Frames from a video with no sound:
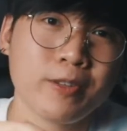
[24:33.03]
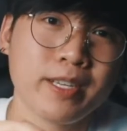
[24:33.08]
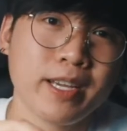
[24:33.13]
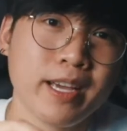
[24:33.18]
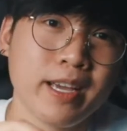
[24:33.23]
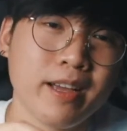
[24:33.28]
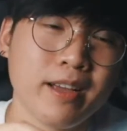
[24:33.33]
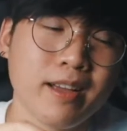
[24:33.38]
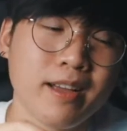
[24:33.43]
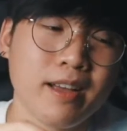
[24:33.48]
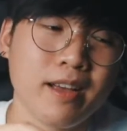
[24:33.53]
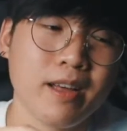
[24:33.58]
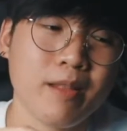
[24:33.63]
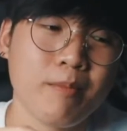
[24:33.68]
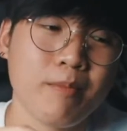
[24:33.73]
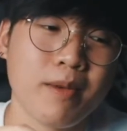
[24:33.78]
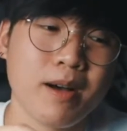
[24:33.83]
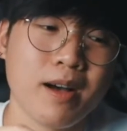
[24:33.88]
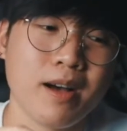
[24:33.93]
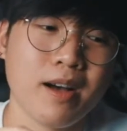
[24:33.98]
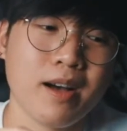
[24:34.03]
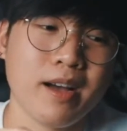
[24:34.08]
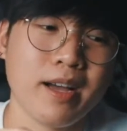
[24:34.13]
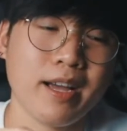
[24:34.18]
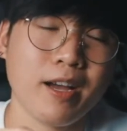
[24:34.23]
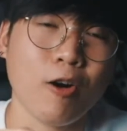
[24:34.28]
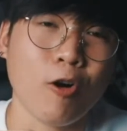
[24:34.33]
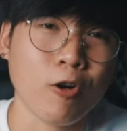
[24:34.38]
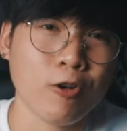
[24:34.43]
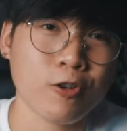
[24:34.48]
take and
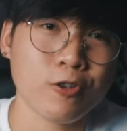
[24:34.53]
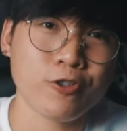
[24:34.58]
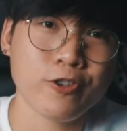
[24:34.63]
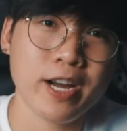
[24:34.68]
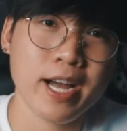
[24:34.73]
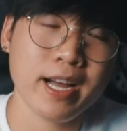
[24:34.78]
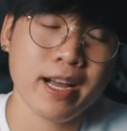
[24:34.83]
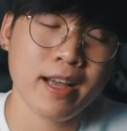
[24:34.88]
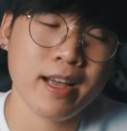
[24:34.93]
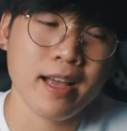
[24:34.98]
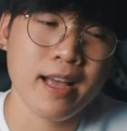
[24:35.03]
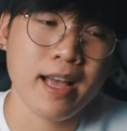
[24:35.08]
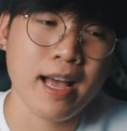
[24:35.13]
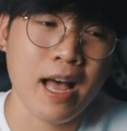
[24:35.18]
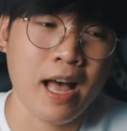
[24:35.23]
my audio track.